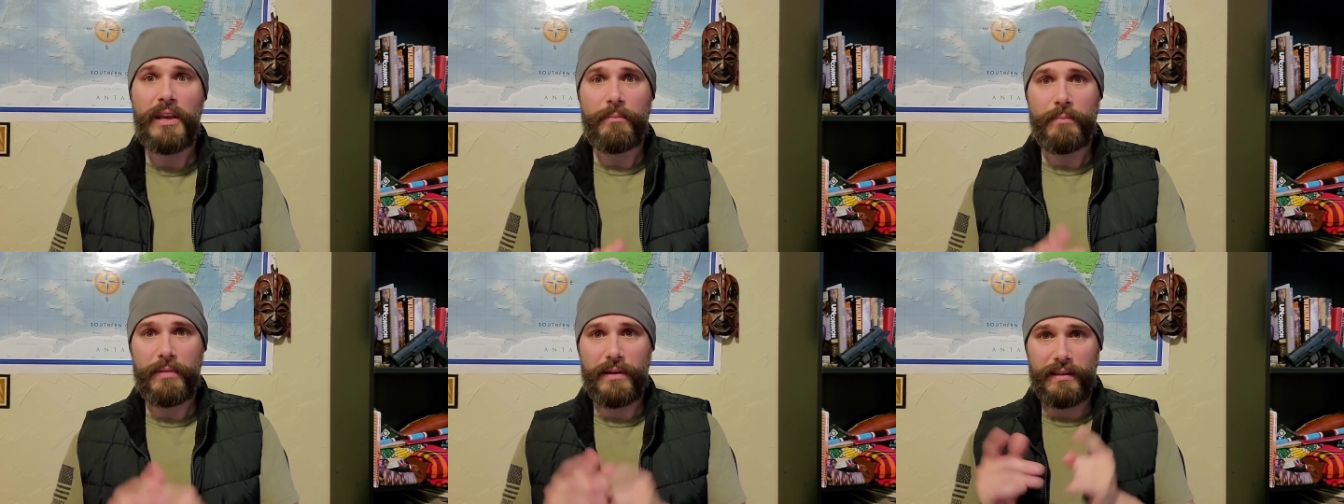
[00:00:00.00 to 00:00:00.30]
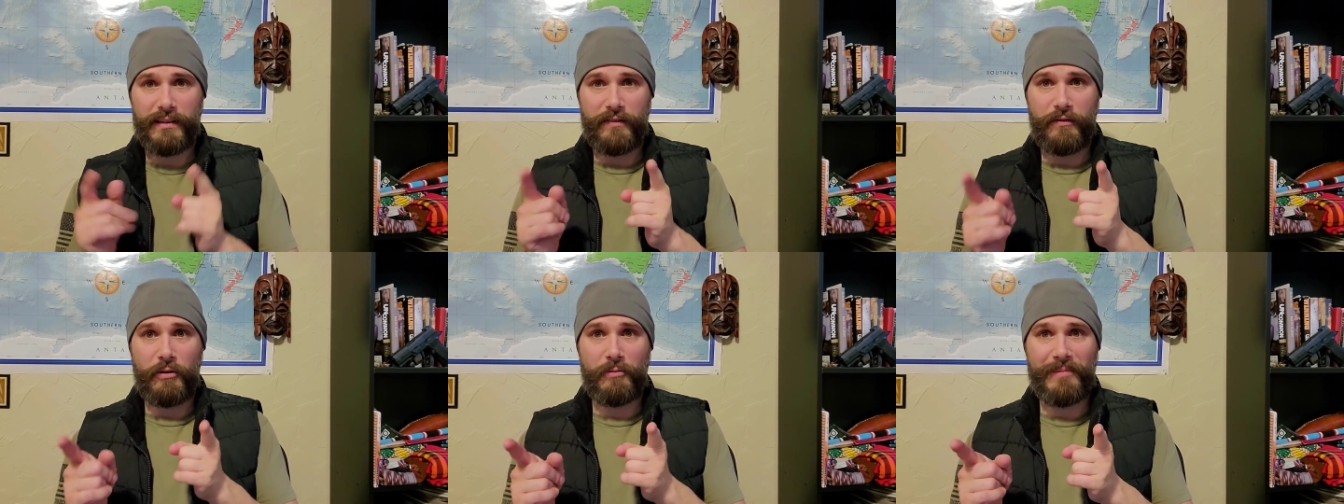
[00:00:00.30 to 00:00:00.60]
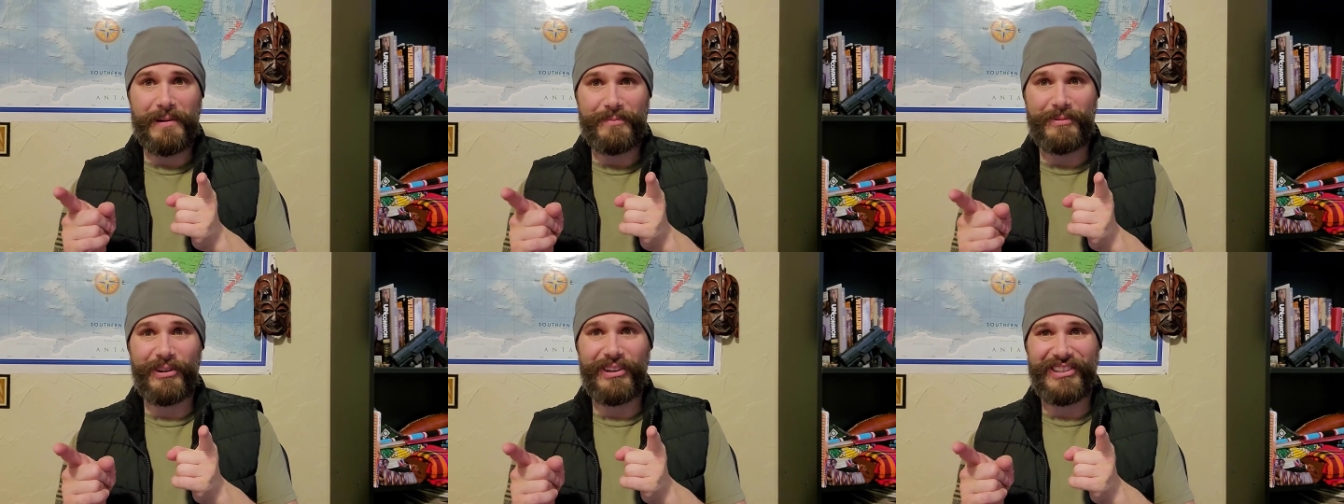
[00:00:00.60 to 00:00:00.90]
Because if you
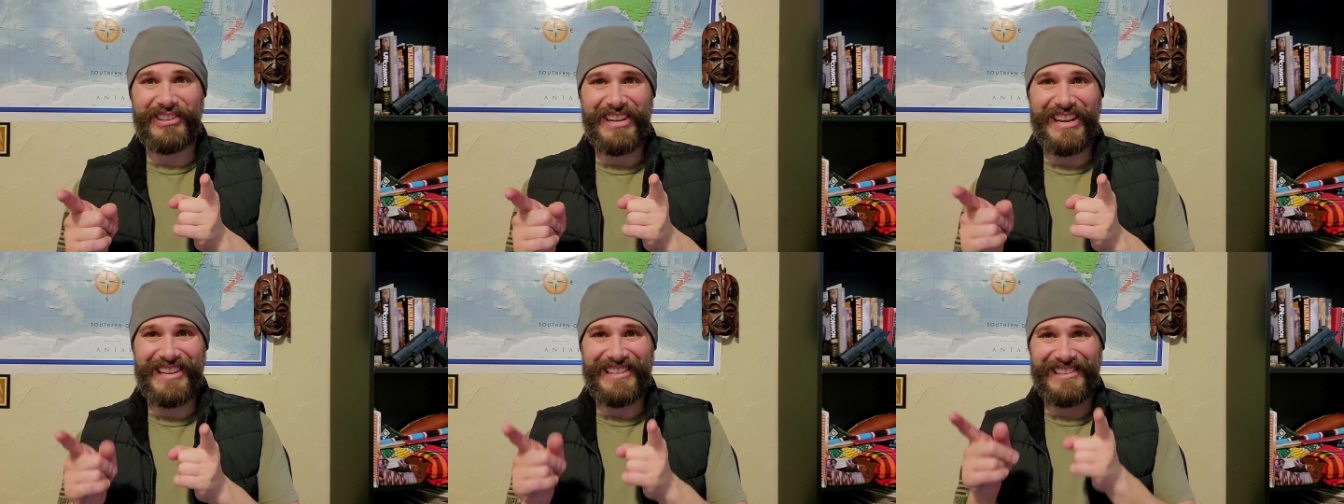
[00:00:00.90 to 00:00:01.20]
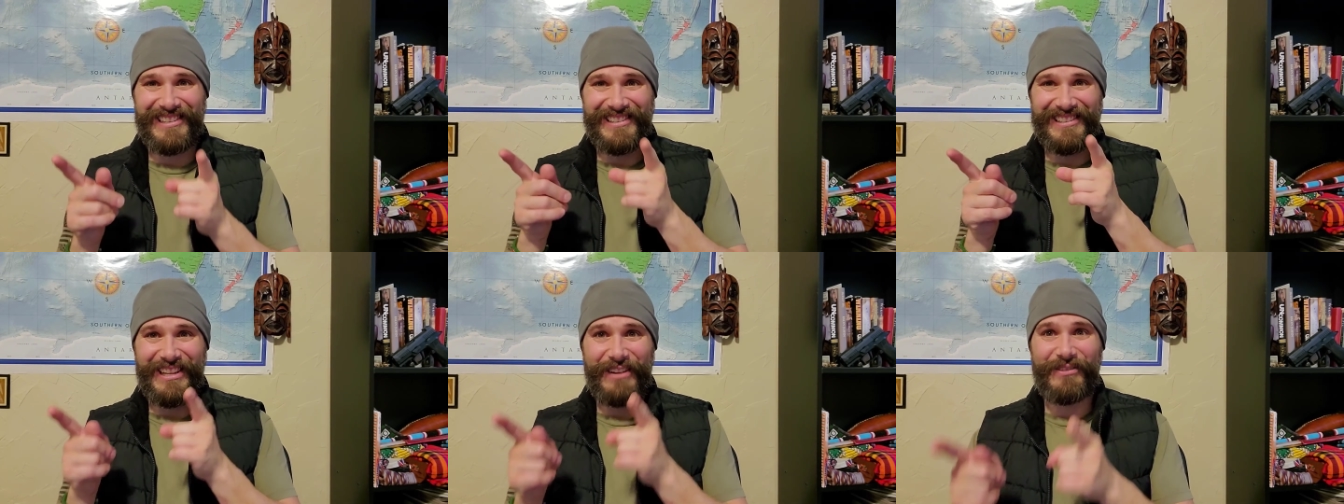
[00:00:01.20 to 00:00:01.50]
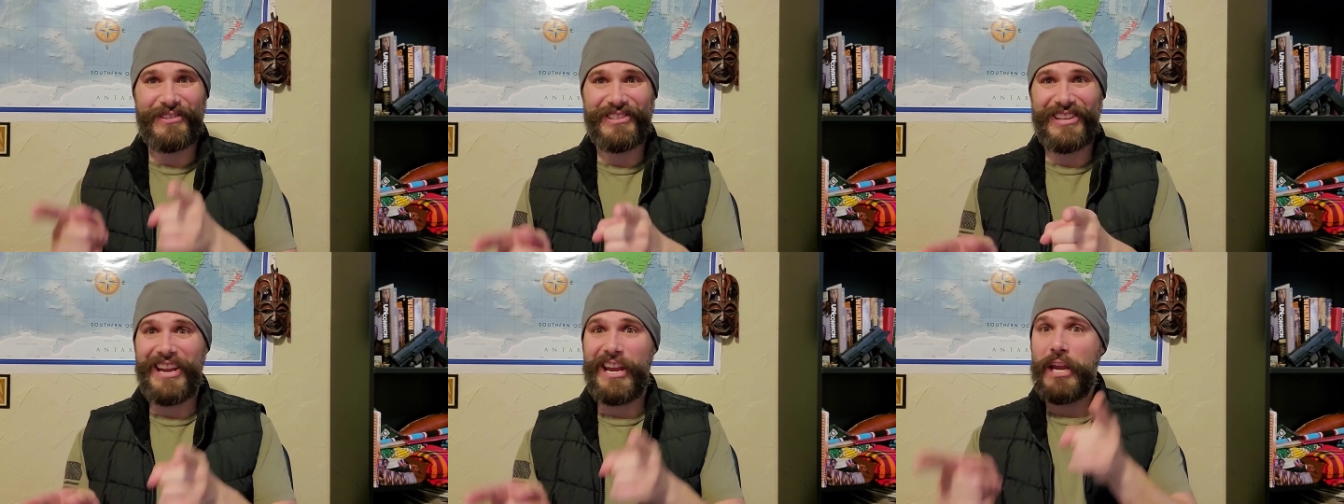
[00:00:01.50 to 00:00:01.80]
remember in Texas, there
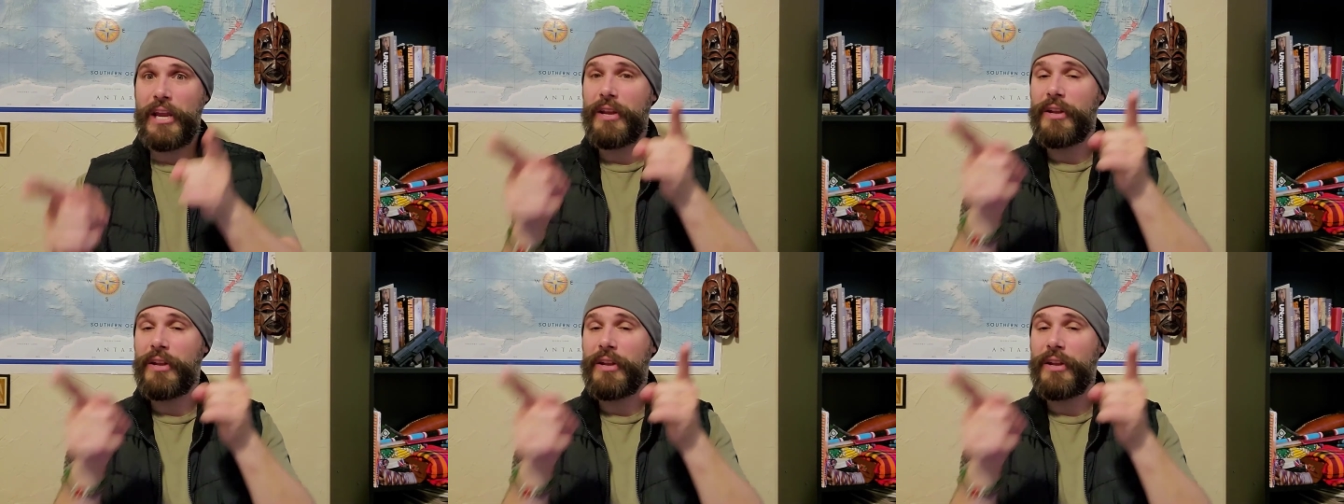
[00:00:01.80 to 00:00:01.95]
was a,